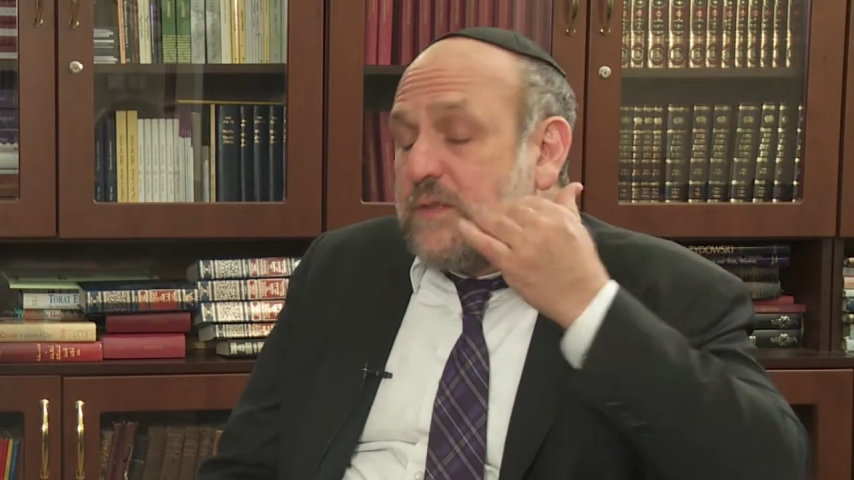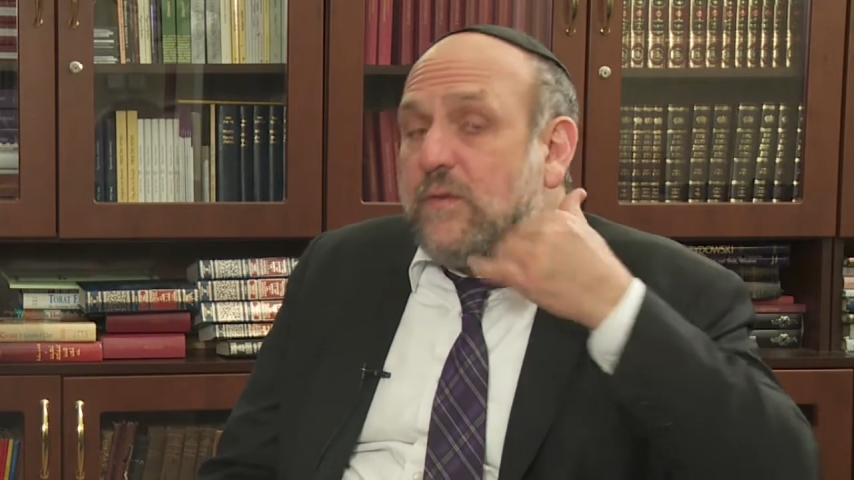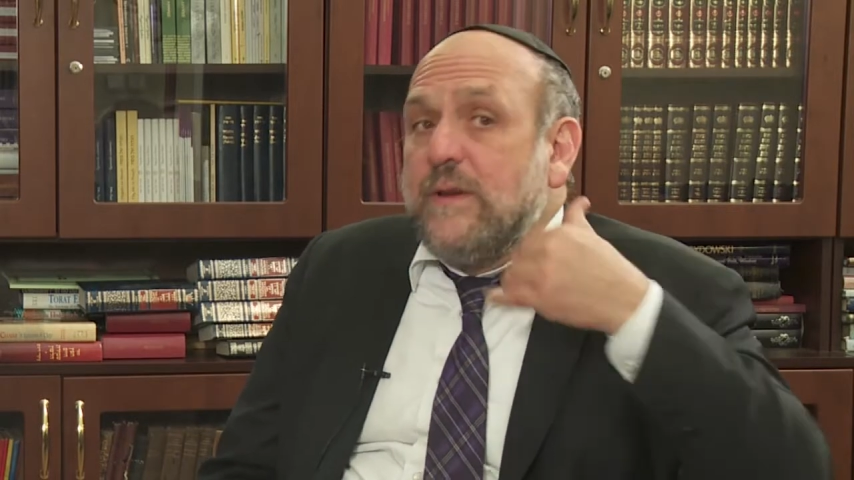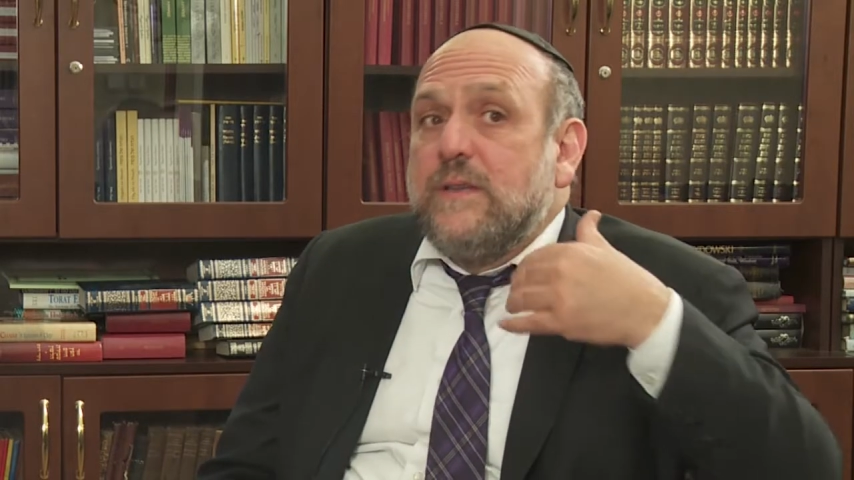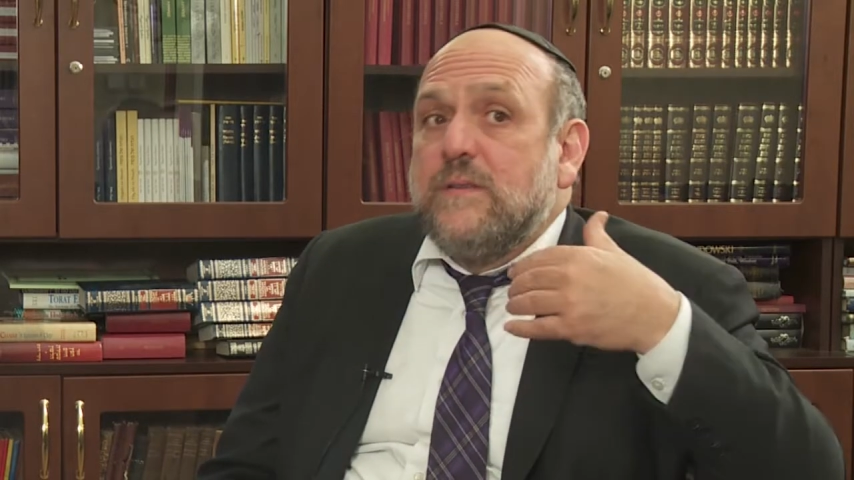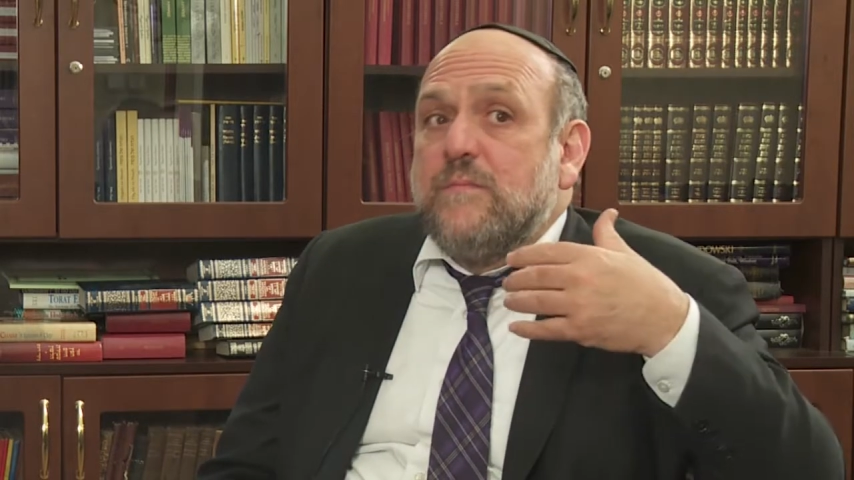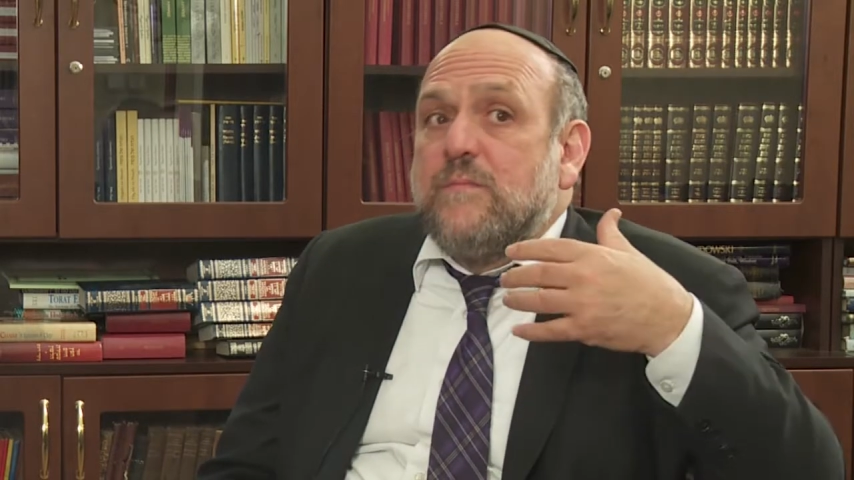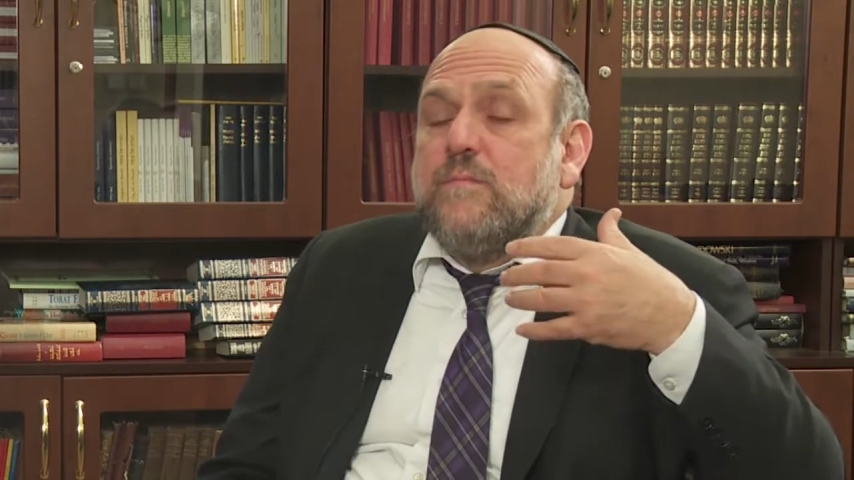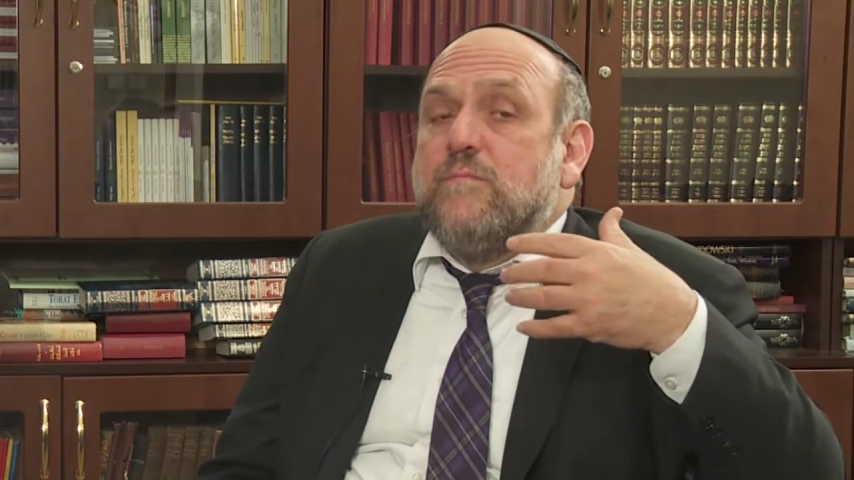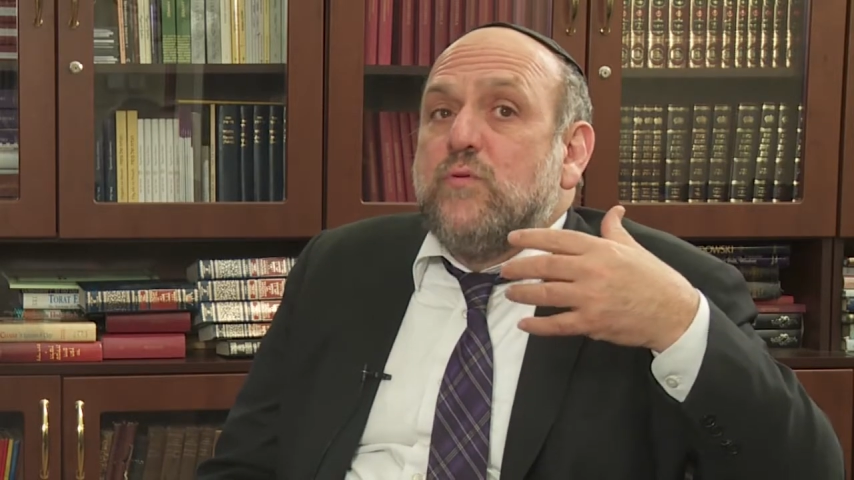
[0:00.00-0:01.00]
going to
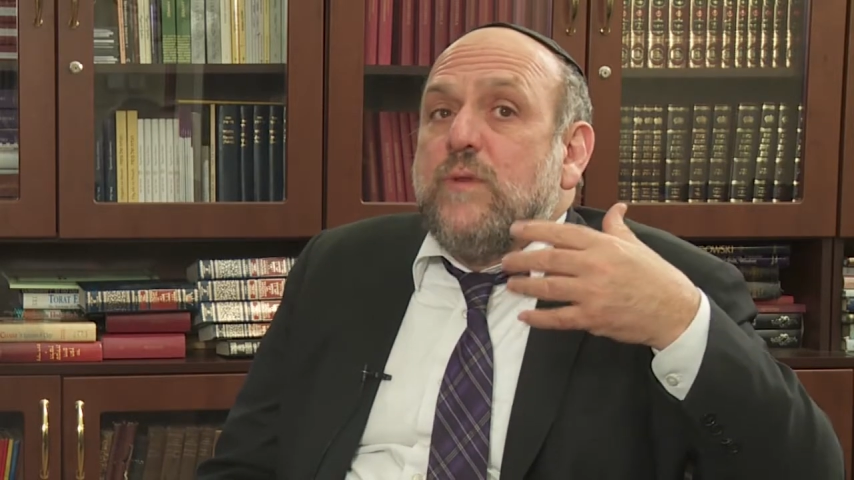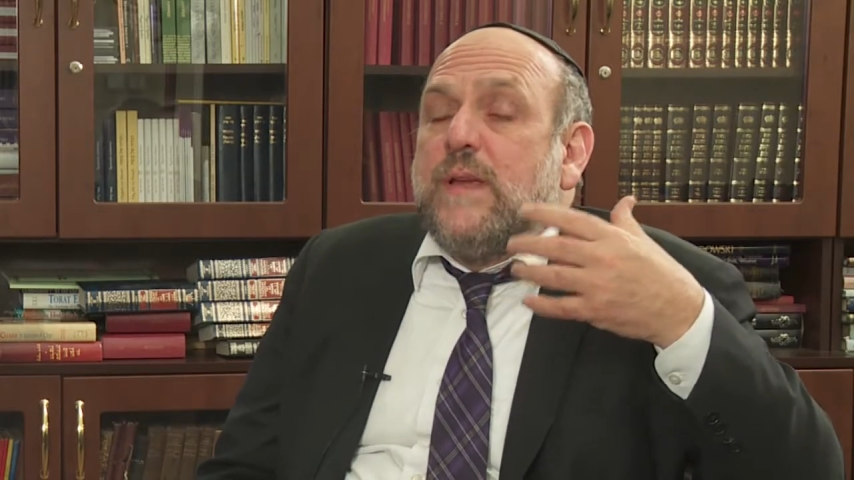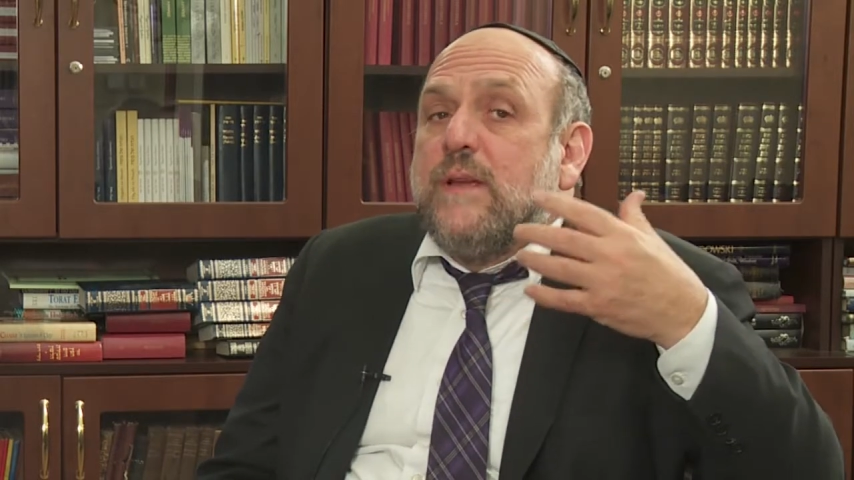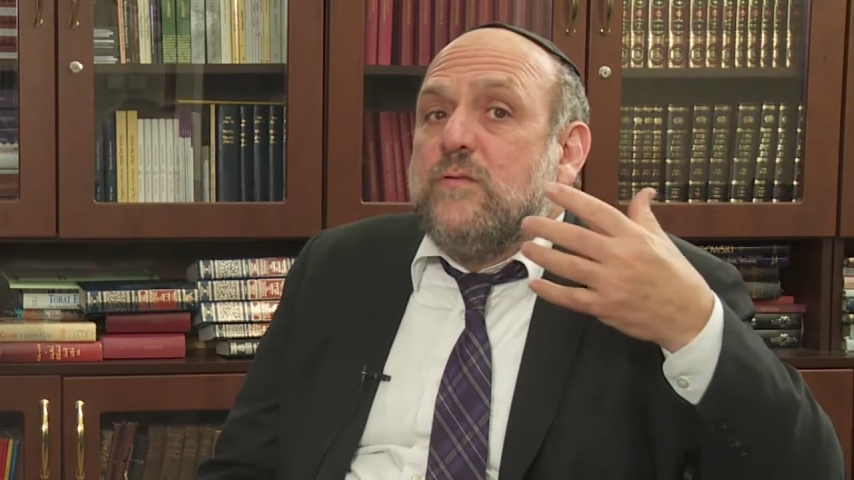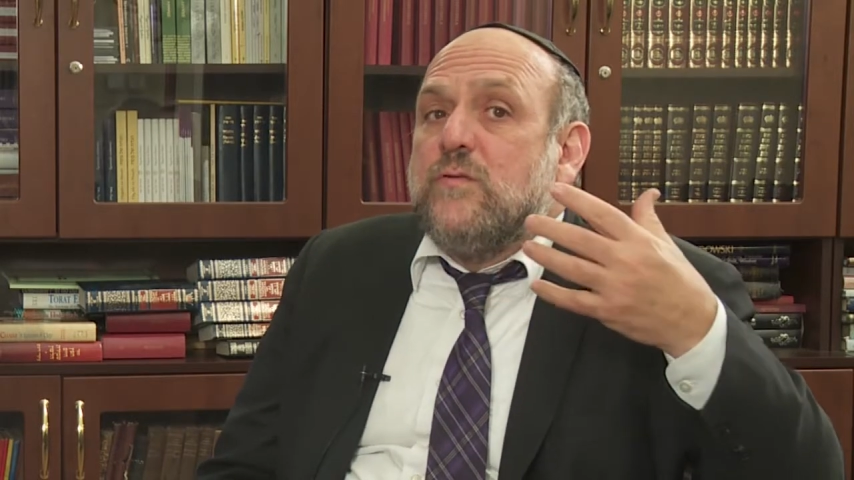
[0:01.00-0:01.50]
bring